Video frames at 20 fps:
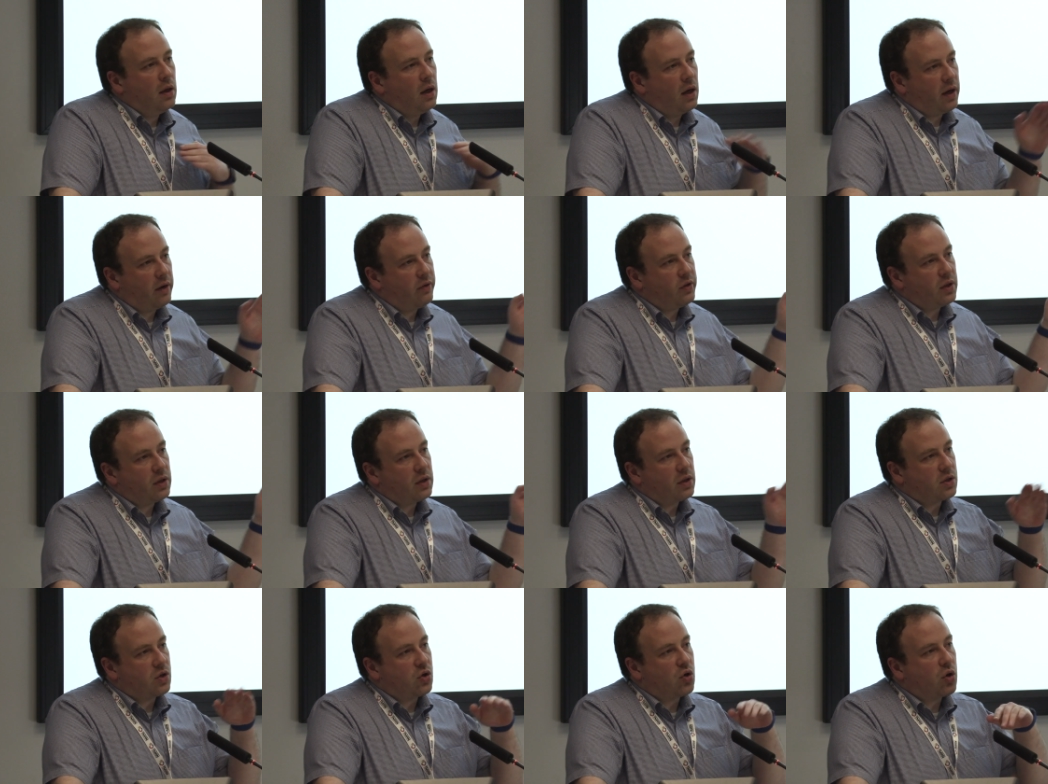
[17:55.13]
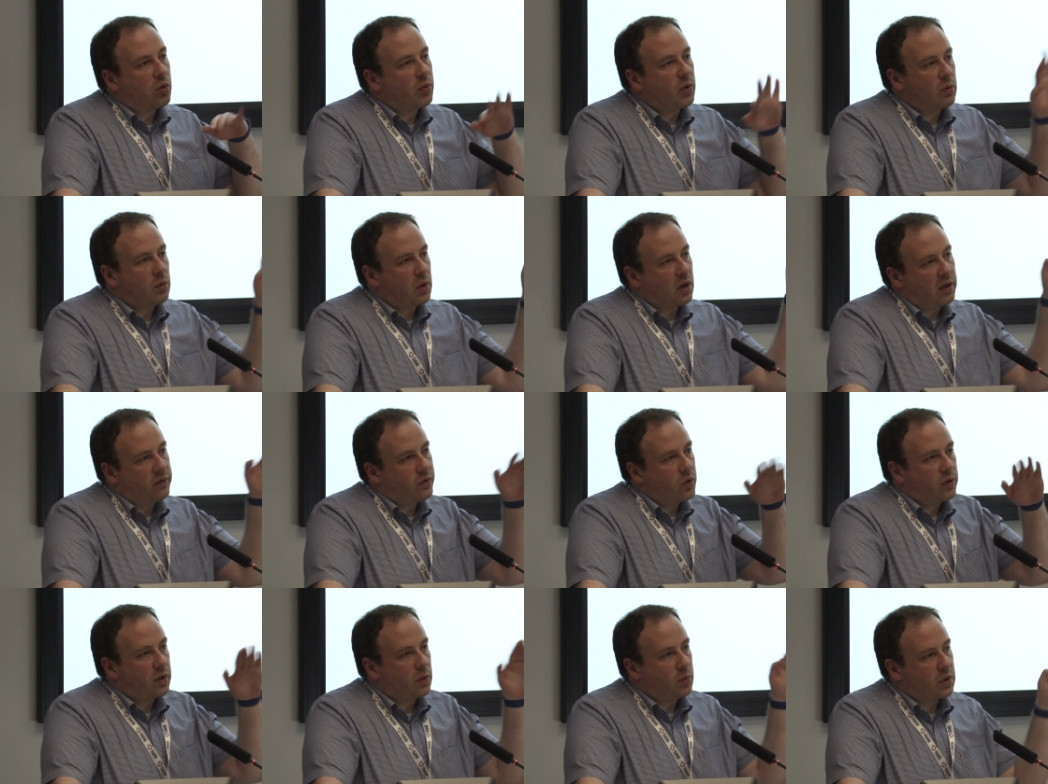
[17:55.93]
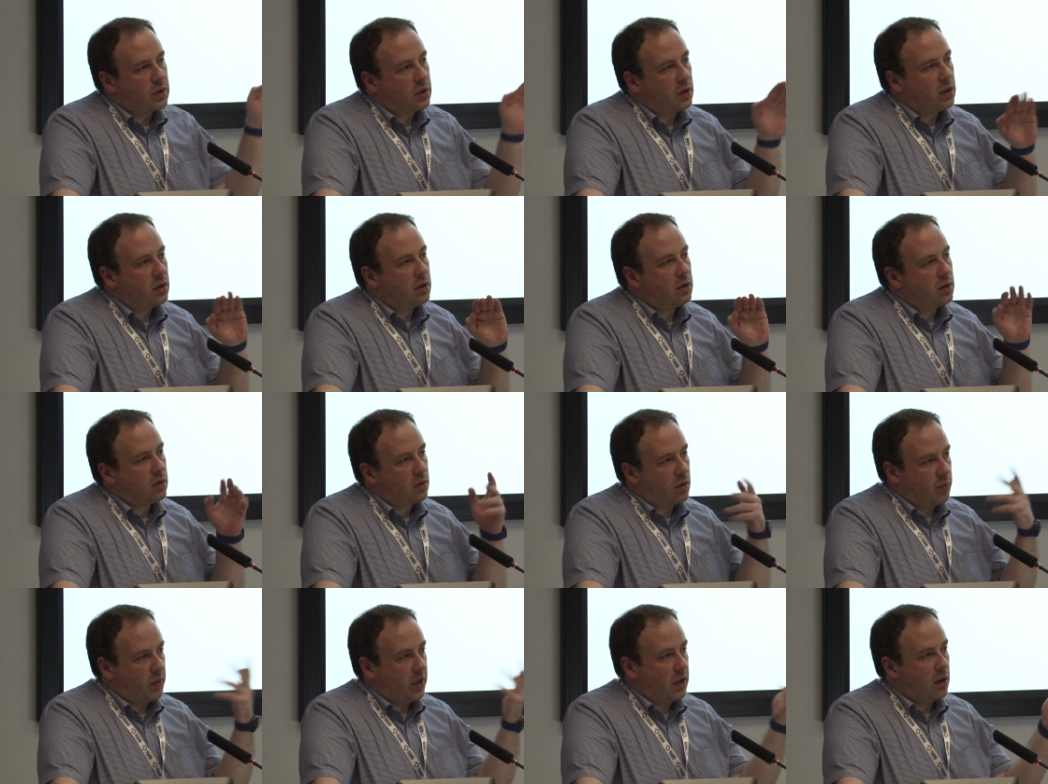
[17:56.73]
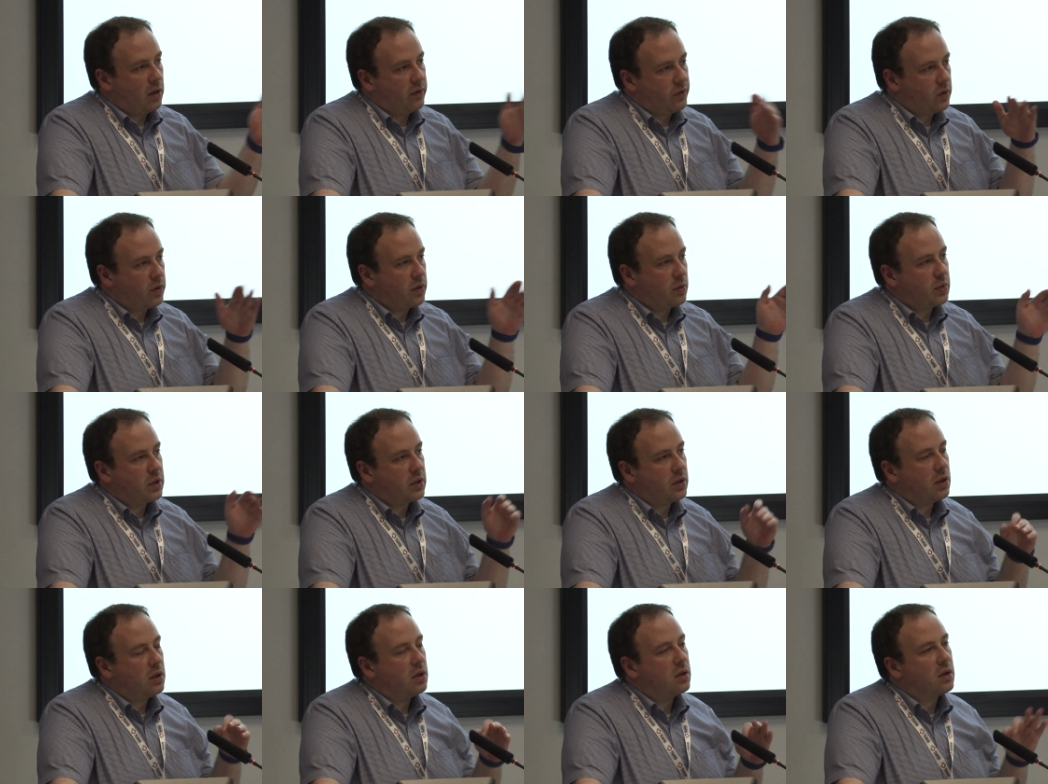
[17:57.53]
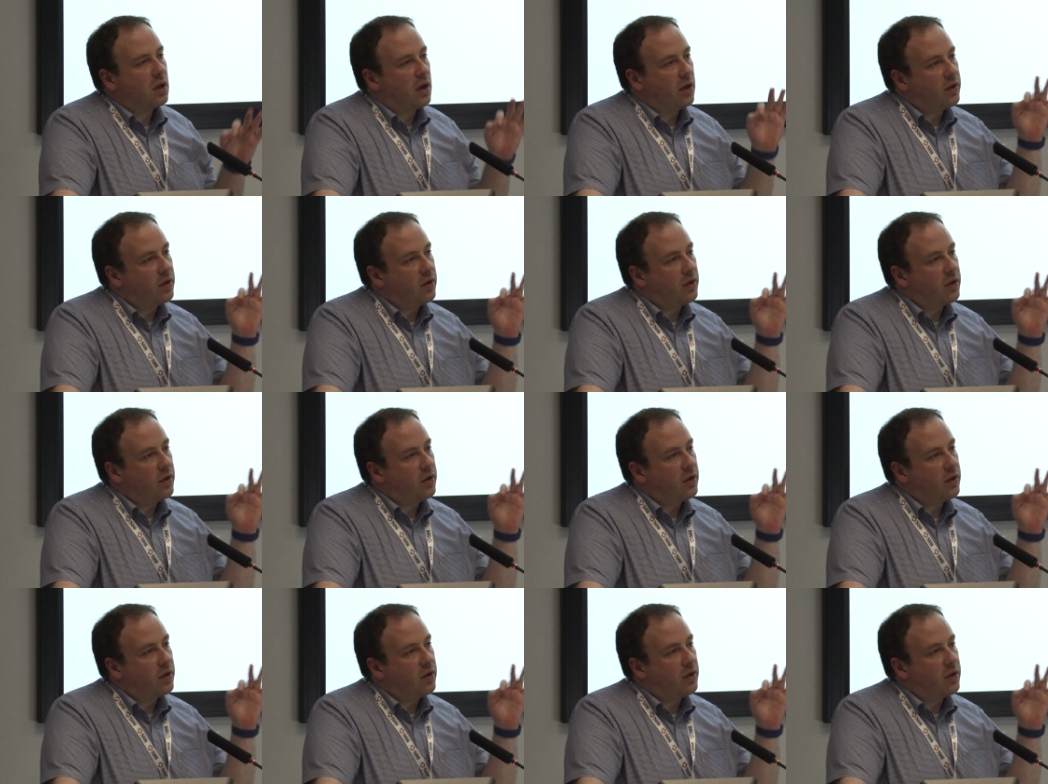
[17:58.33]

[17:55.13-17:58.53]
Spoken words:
And everything that's normal will have nothing beside it, or may have nothing beside it.